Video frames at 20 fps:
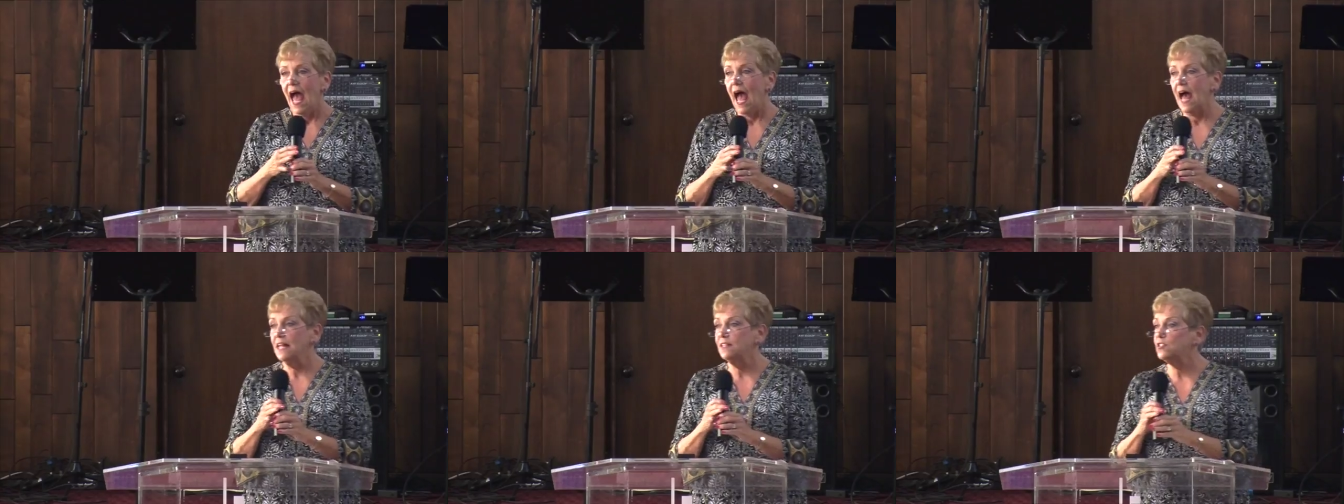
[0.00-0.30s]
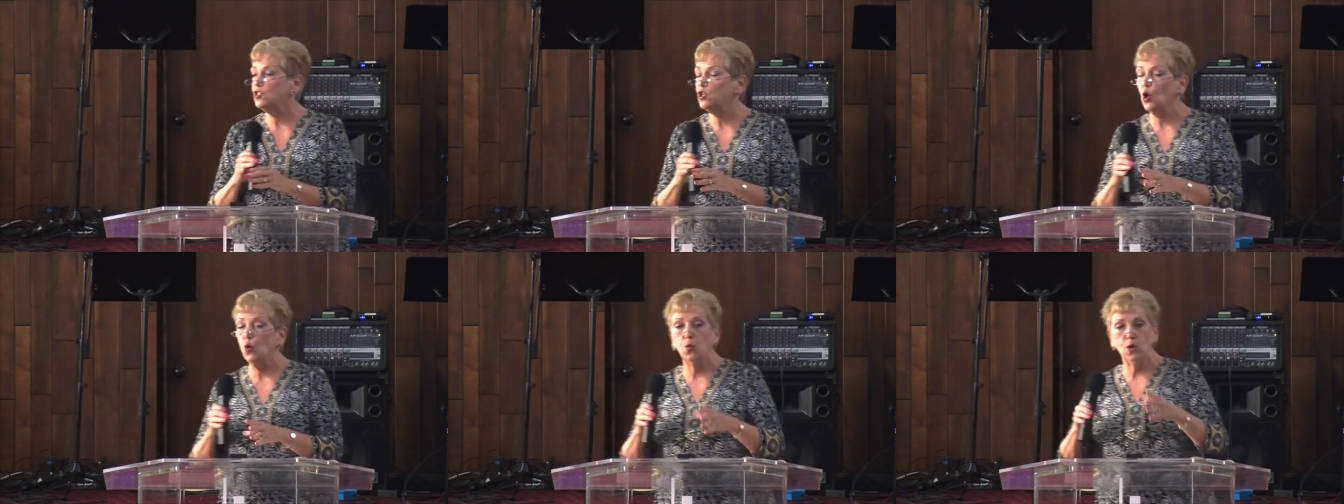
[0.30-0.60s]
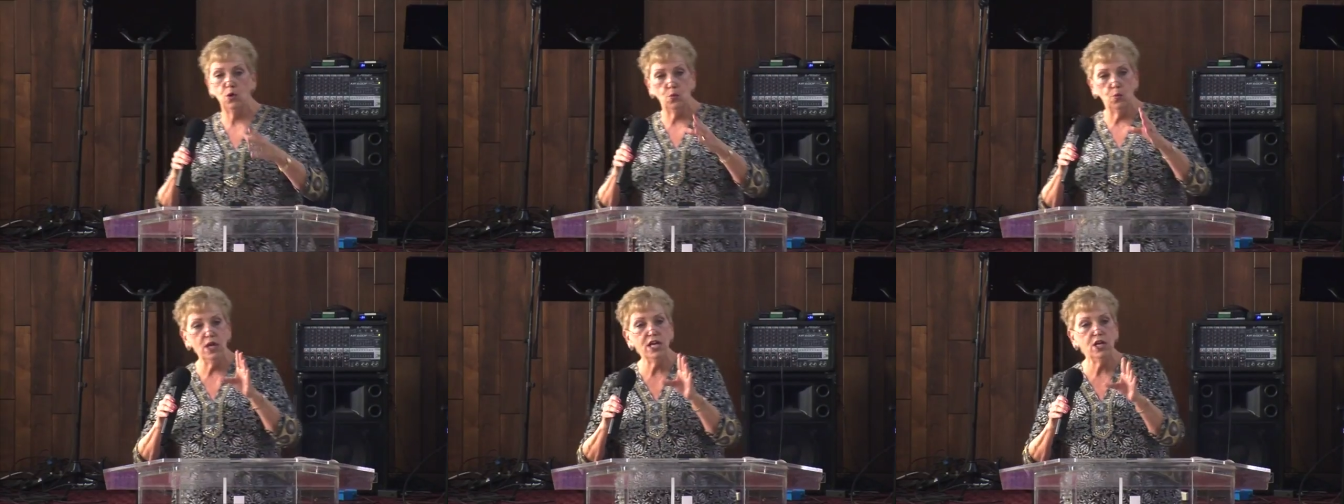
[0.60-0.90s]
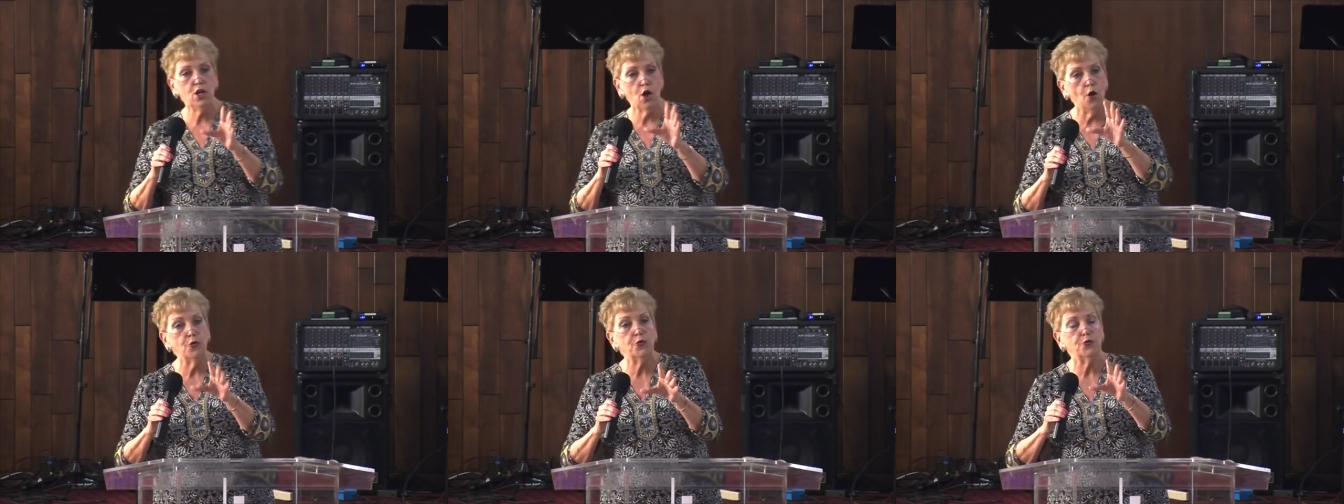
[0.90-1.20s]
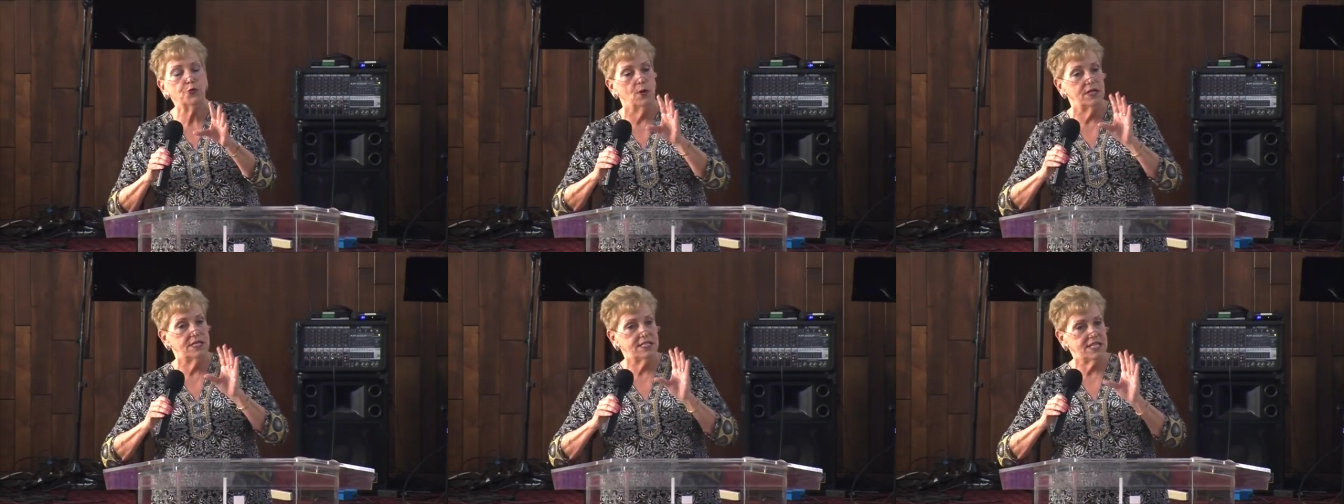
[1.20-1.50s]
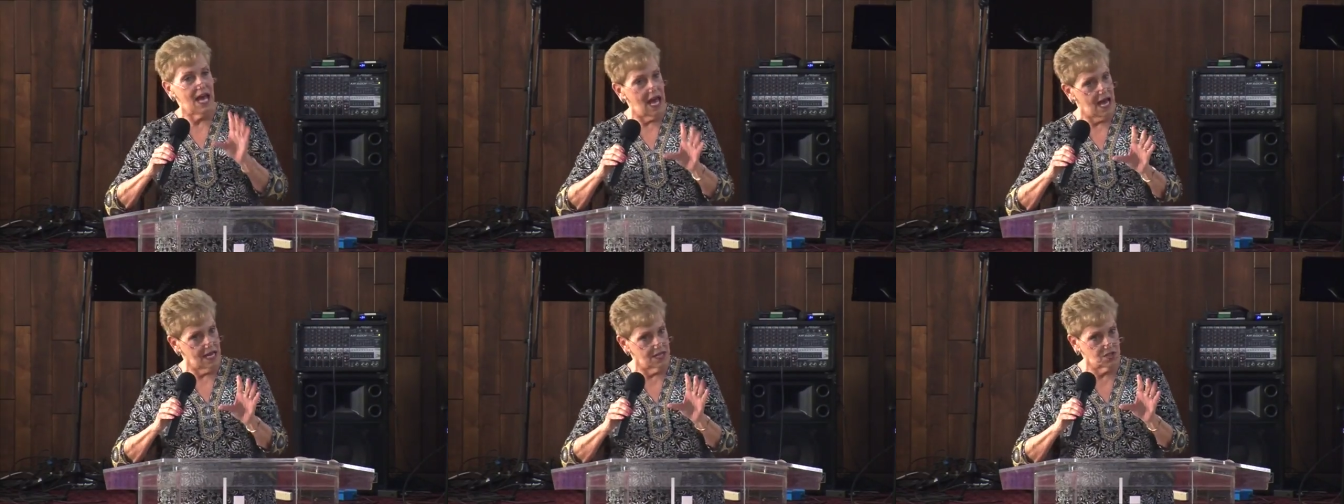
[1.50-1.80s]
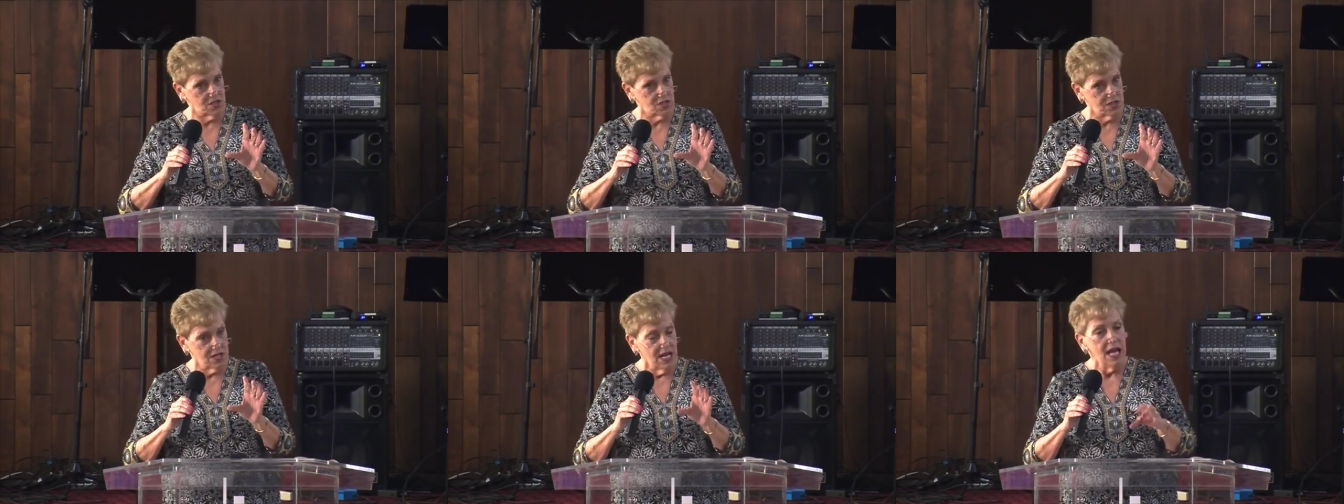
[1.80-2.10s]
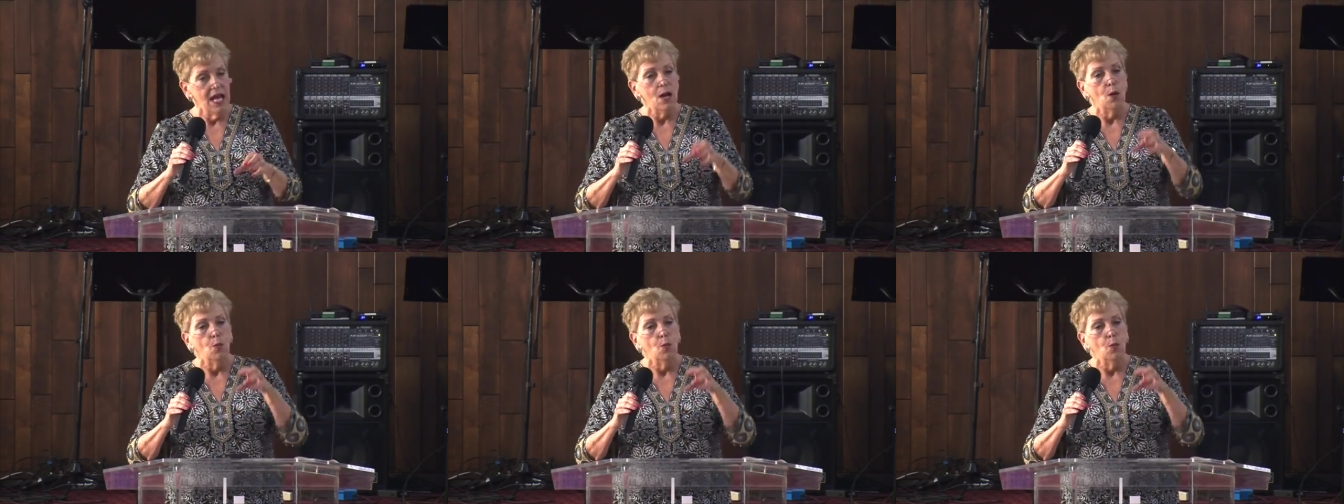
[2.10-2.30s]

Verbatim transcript: And so when we go through a test,